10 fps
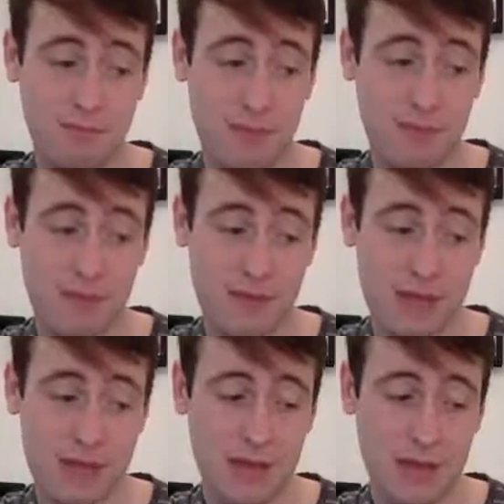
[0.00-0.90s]
B flat
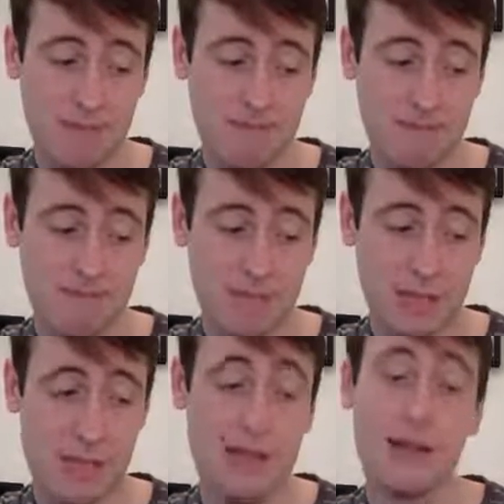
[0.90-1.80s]
major.
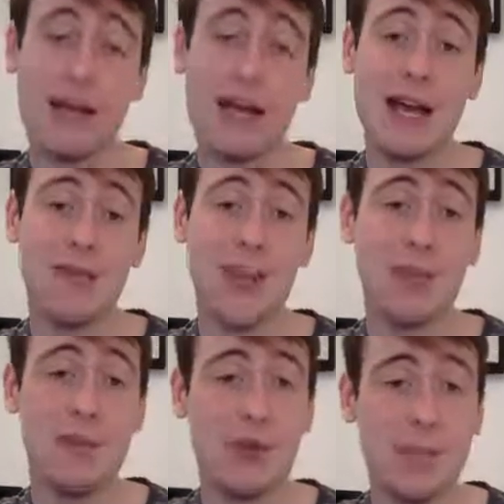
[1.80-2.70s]
And
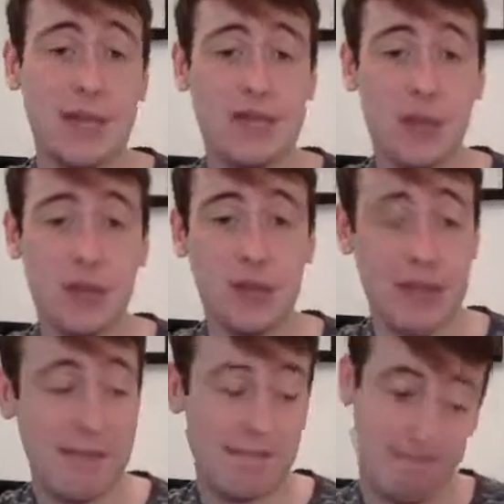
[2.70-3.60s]
then we repeat it all again.